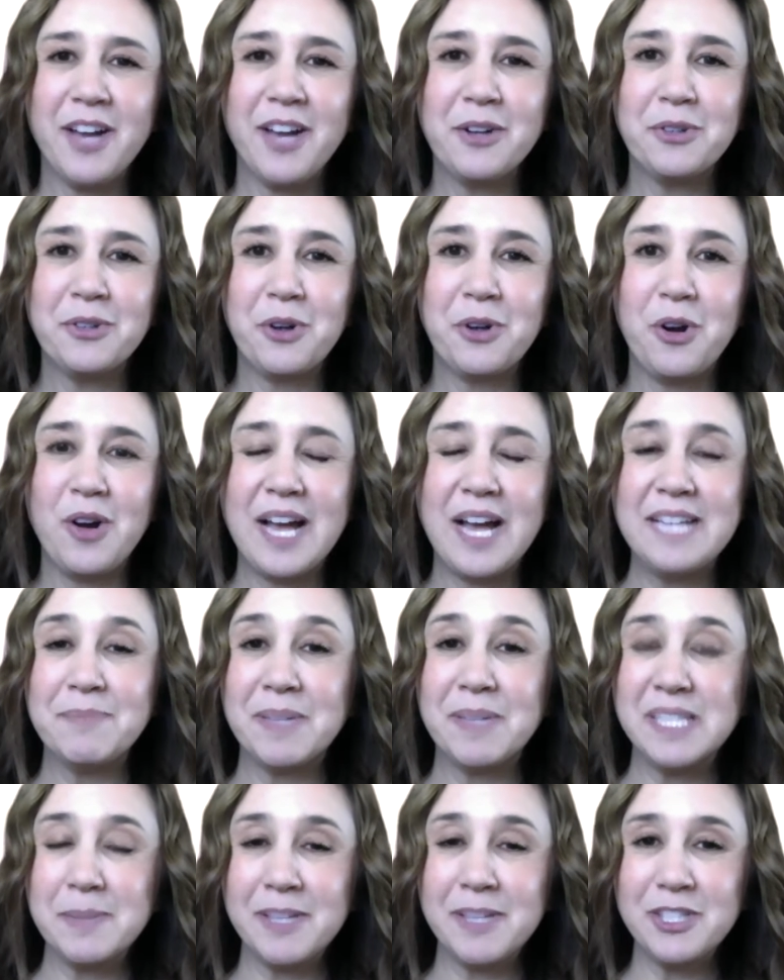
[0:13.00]
Crowell, and
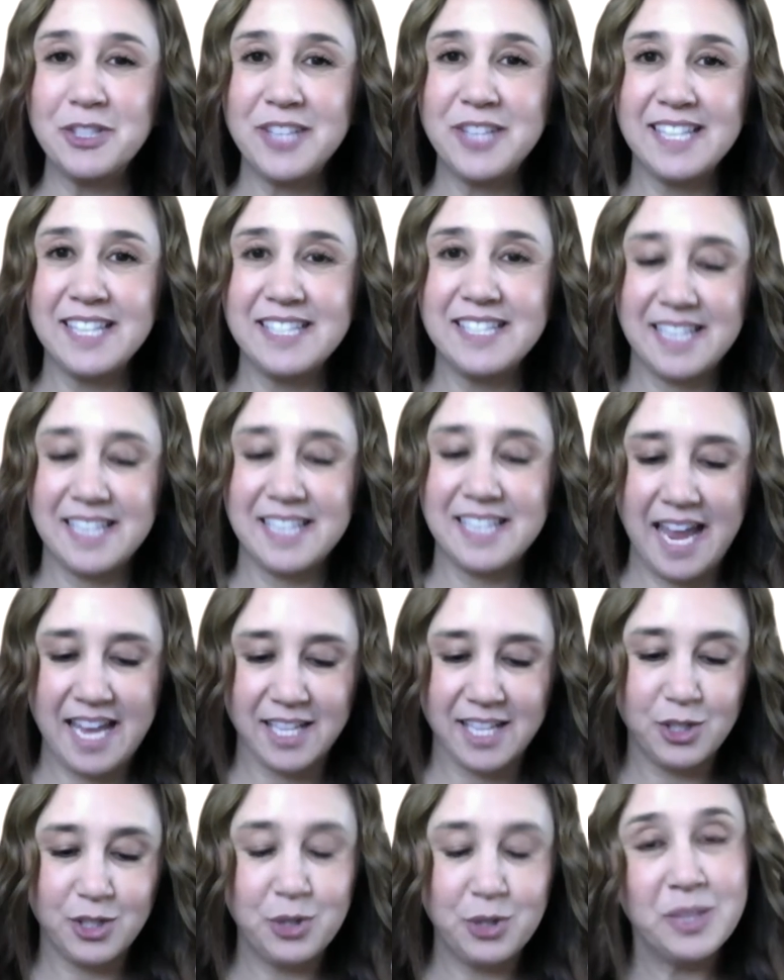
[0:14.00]
my special guest today
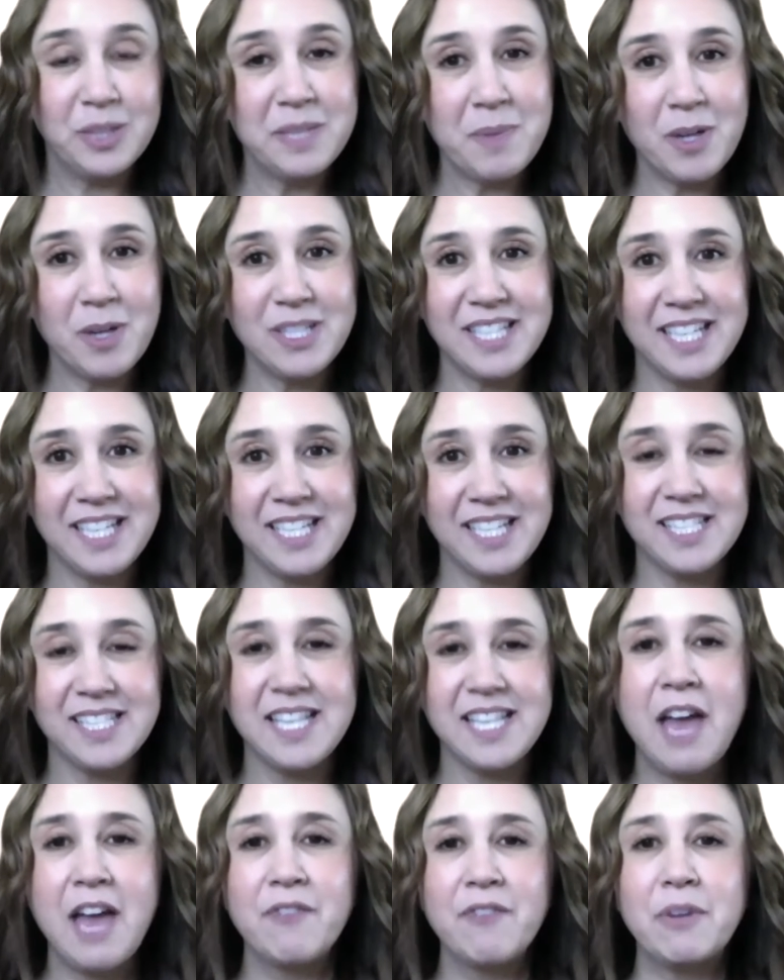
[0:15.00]
is Julee Martinez
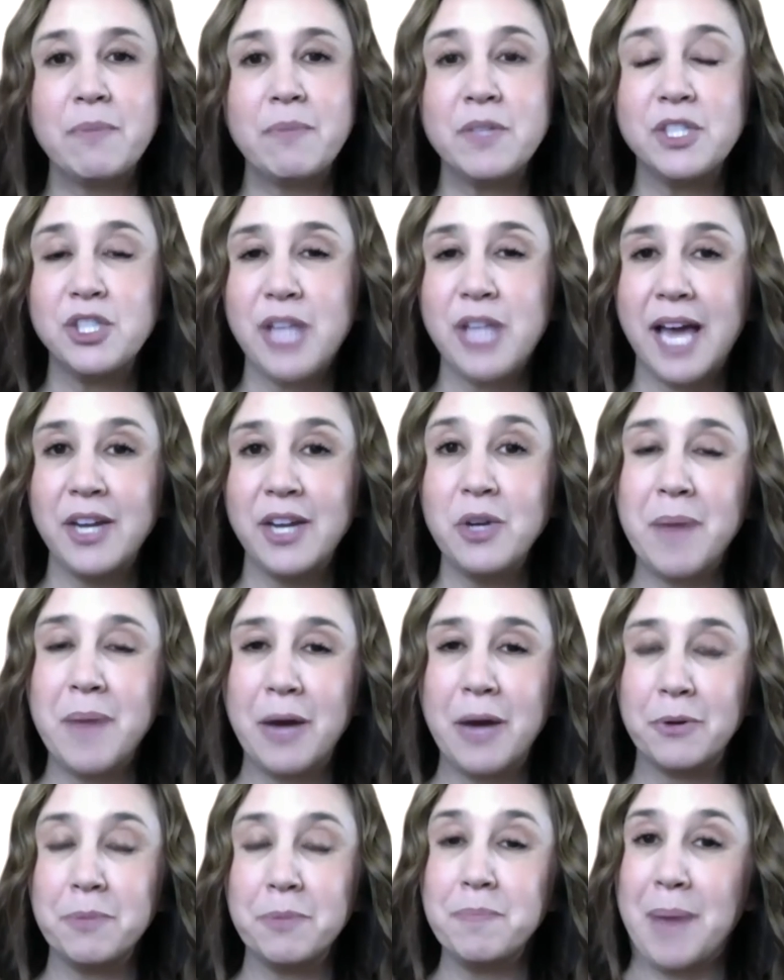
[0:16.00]
from the Shadow
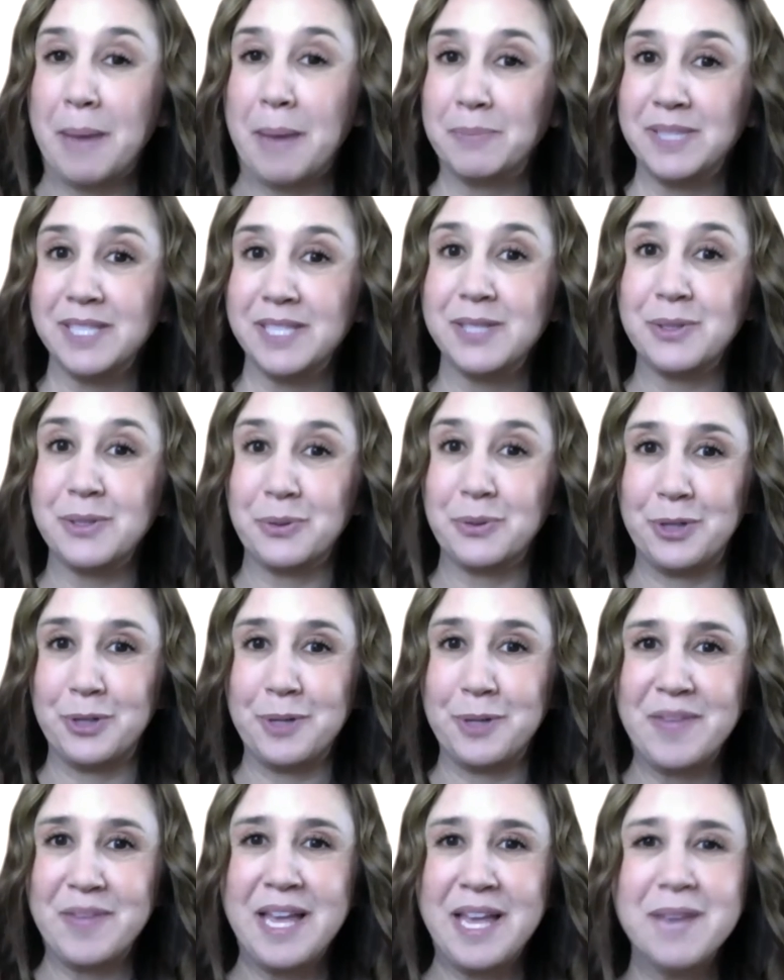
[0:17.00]
Mountain Baptist School.
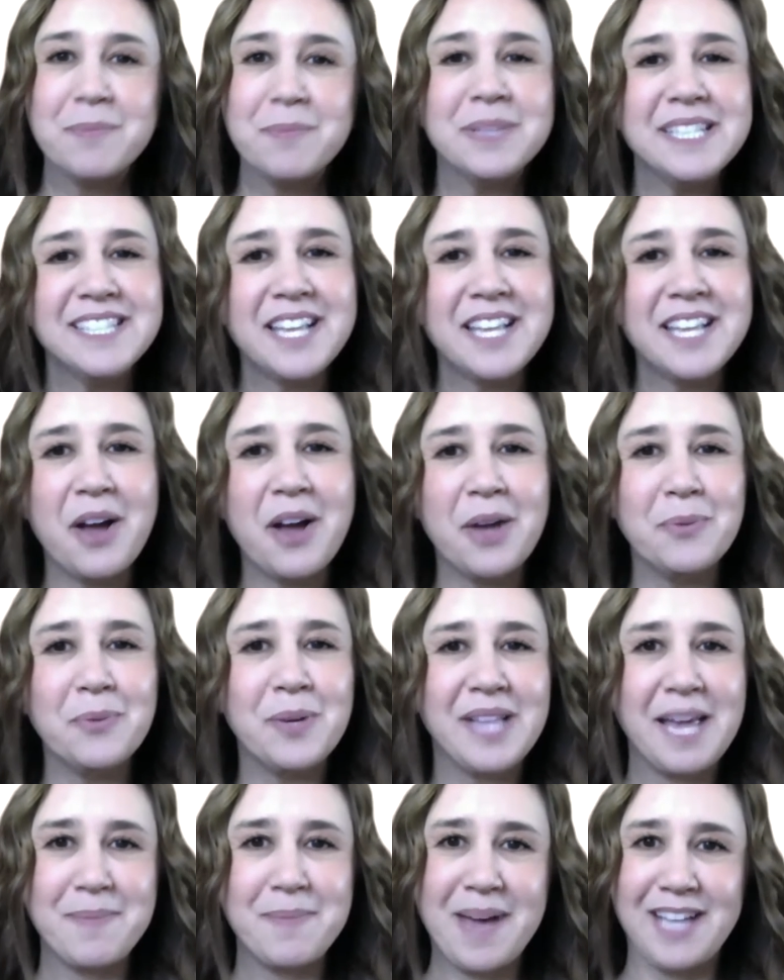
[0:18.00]
Please hang on
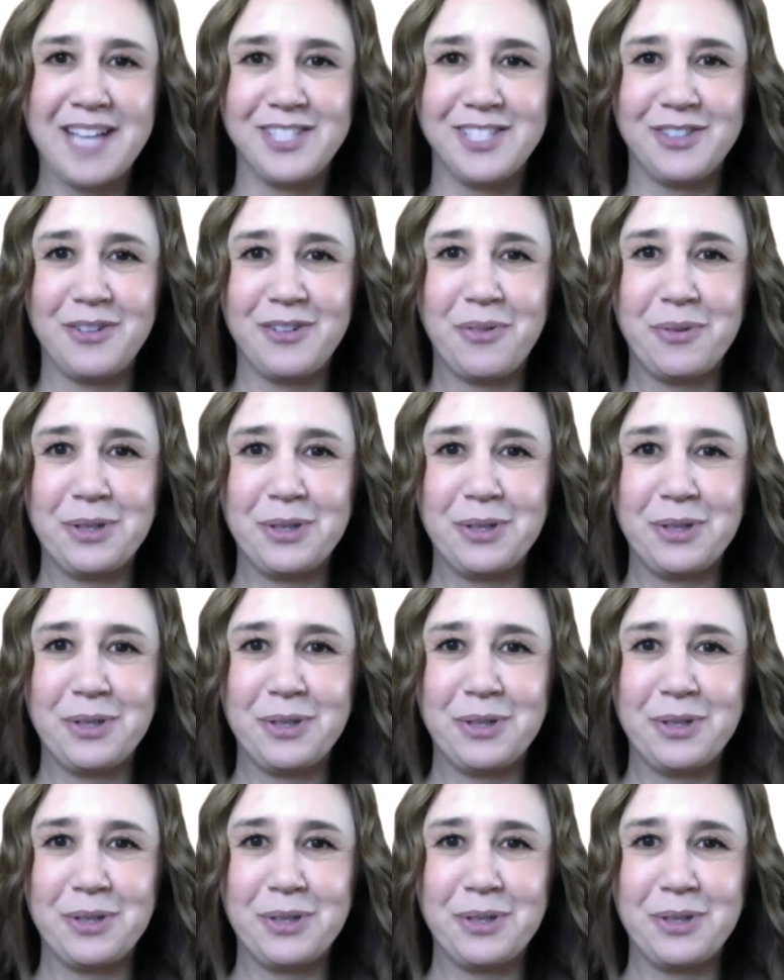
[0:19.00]
while I patch her through.